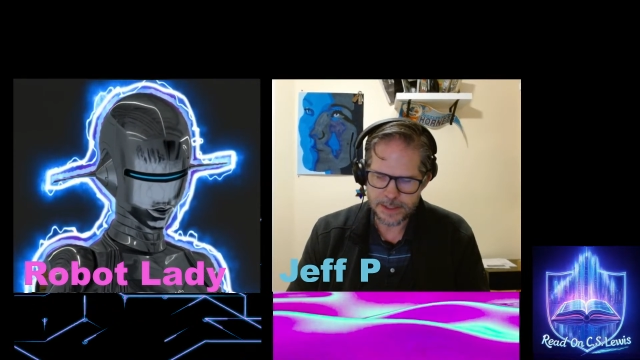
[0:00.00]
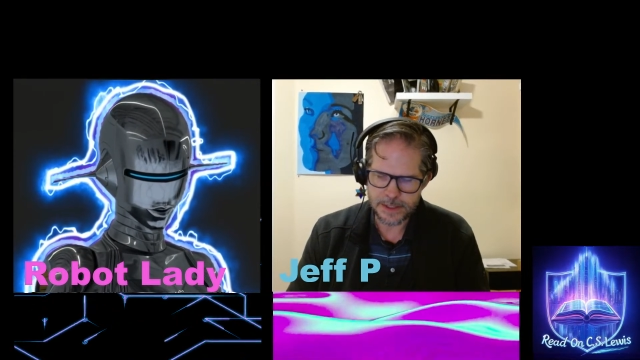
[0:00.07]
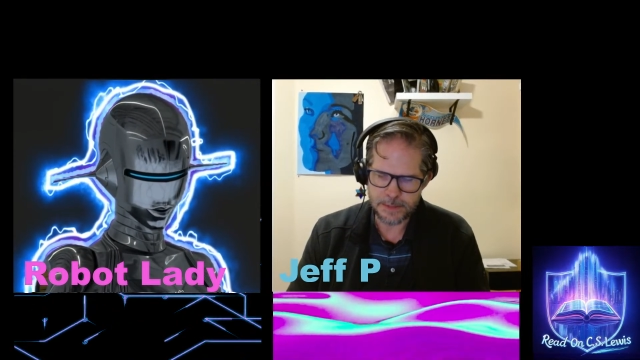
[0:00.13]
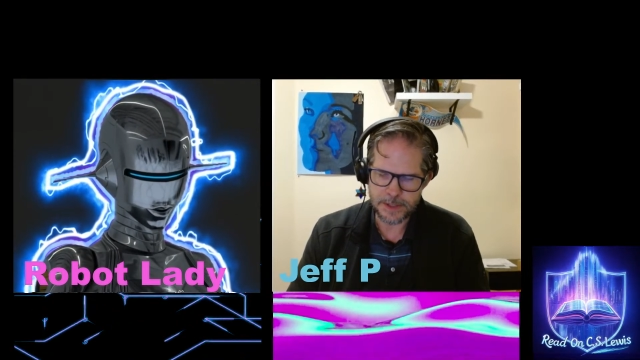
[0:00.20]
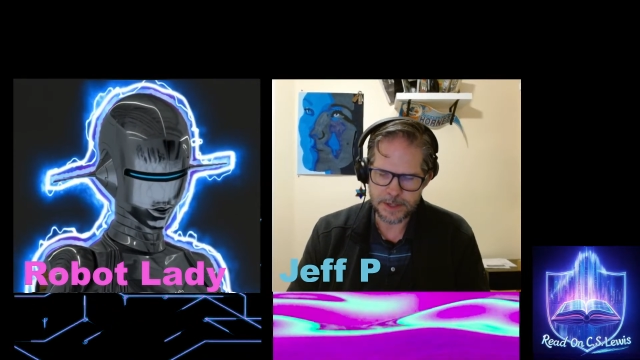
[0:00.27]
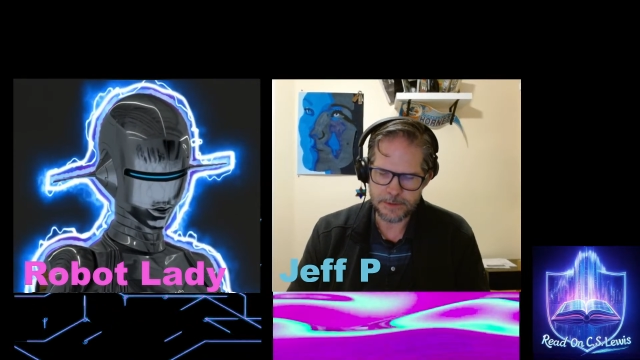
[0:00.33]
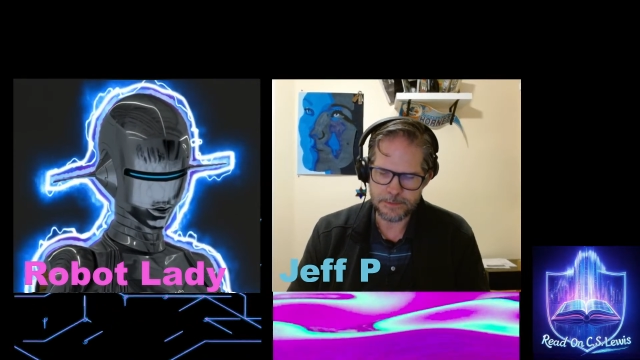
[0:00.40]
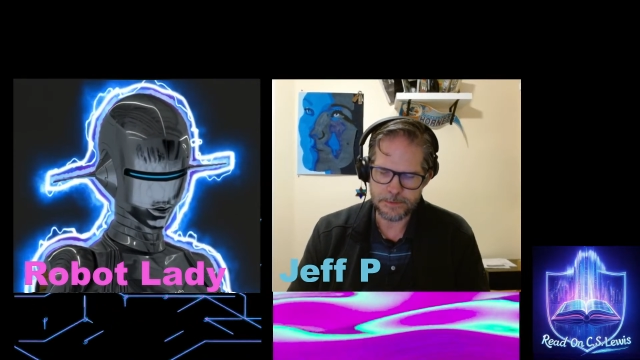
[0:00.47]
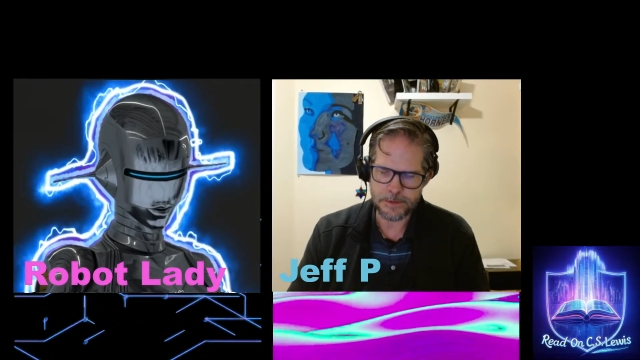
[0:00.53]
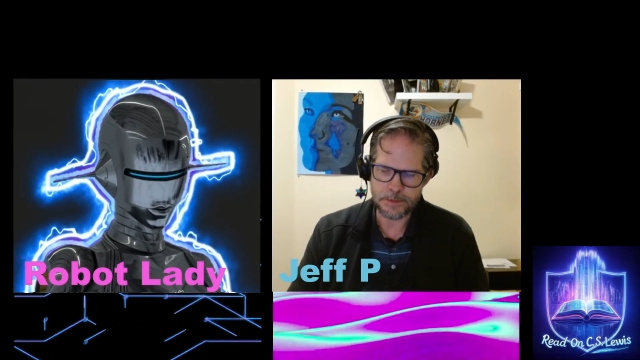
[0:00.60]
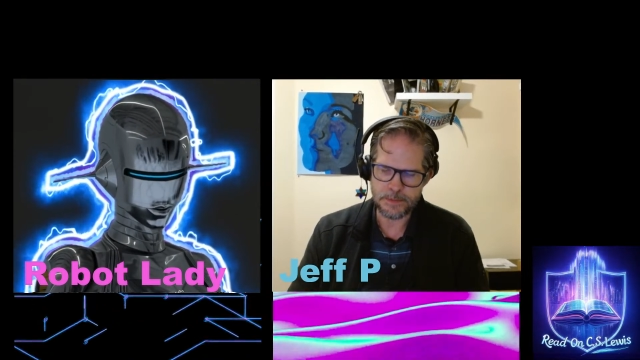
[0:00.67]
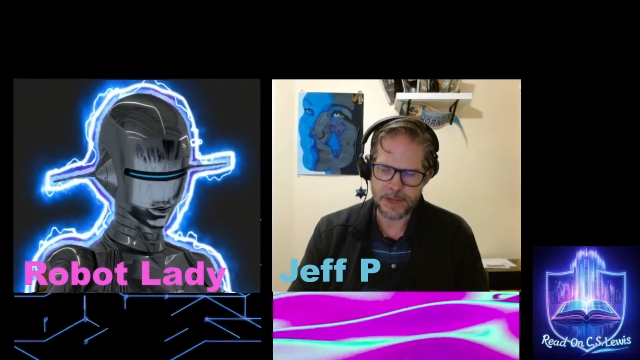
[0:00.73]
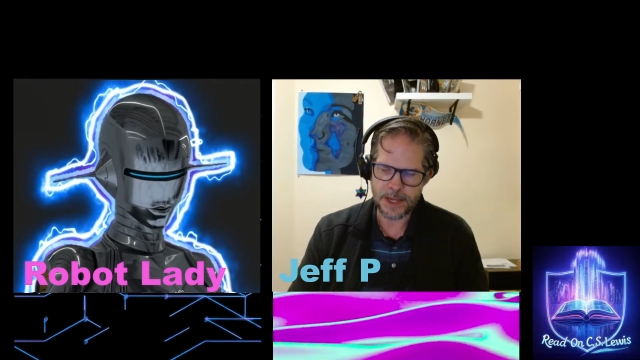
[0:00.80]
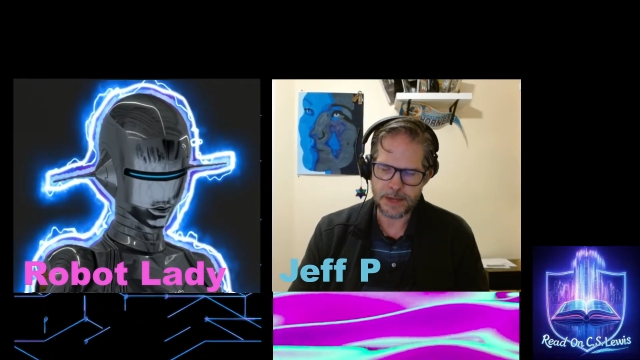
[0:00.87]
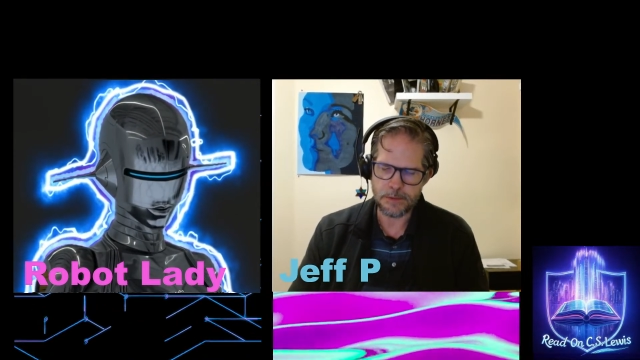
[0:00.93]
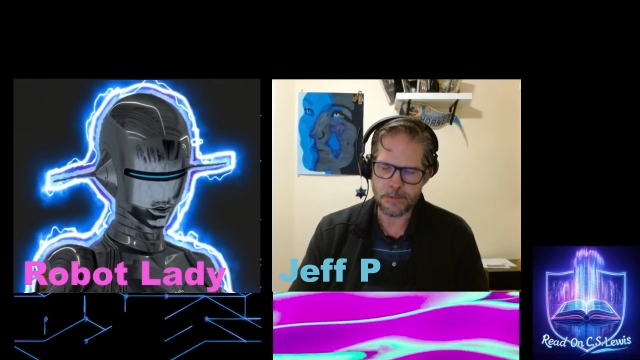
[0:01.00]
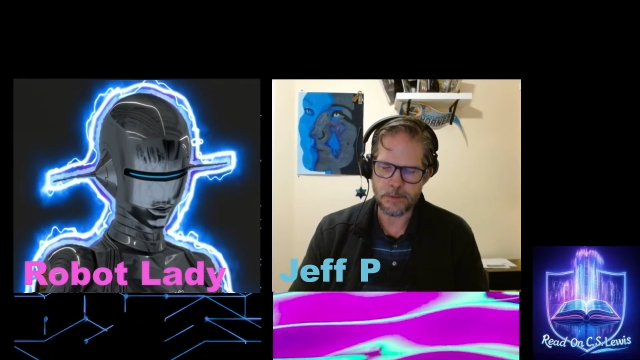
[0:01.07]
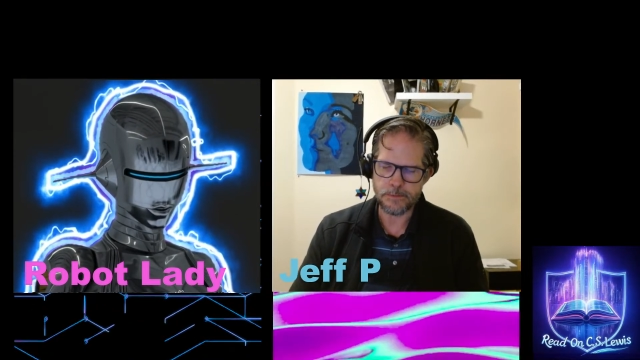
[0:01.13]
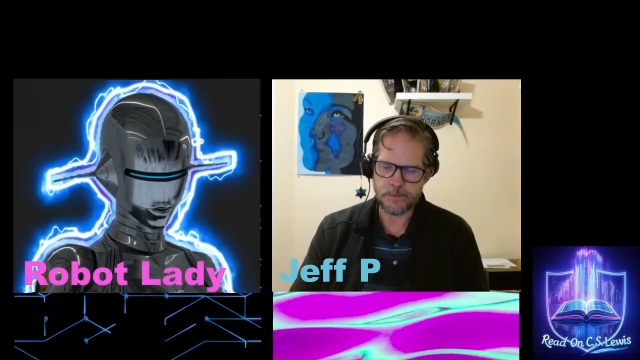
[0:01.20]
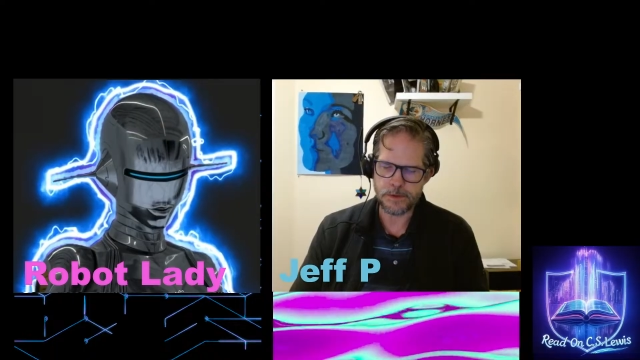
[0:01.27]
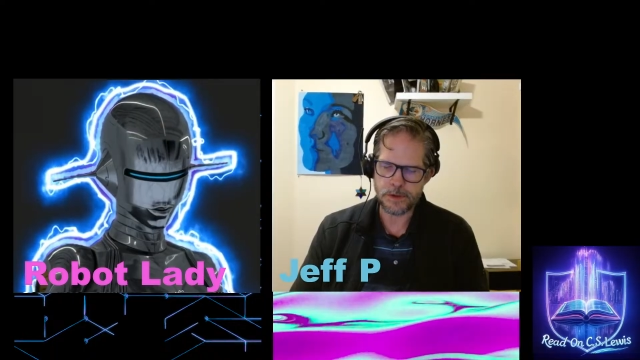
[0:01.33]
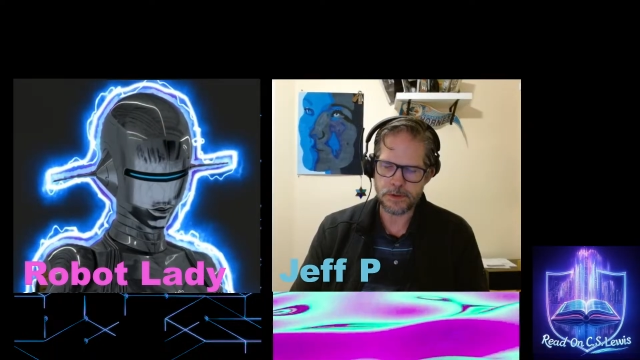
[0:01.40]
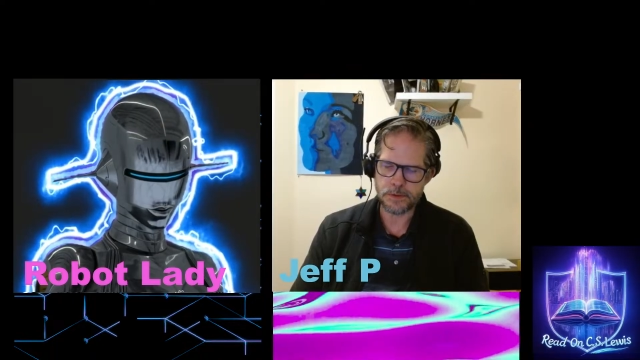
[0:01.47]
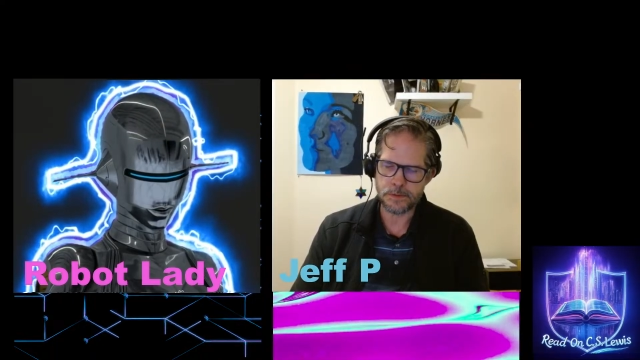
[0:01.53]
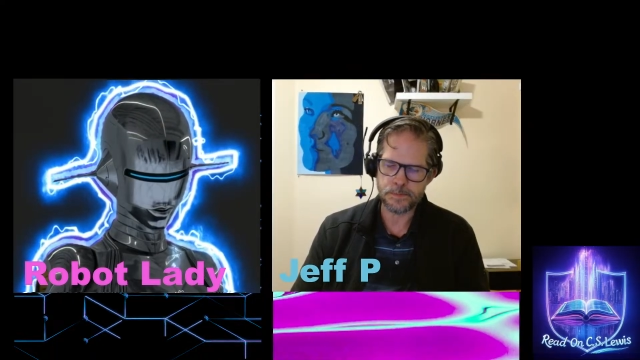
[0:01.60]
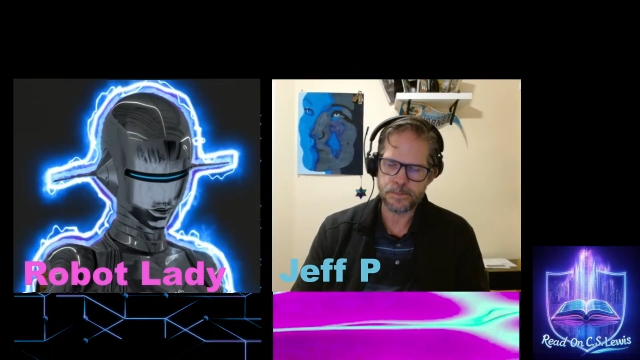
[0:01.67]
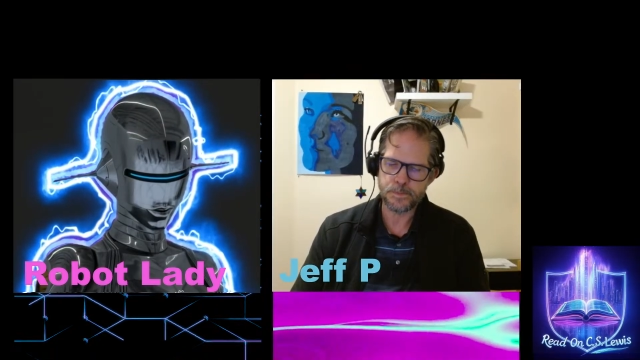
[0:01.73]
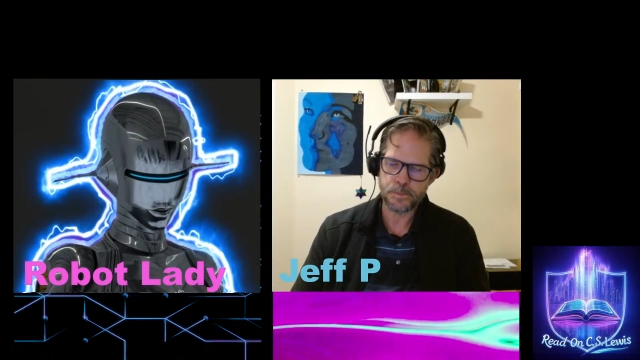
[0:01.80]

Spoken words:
something from a review.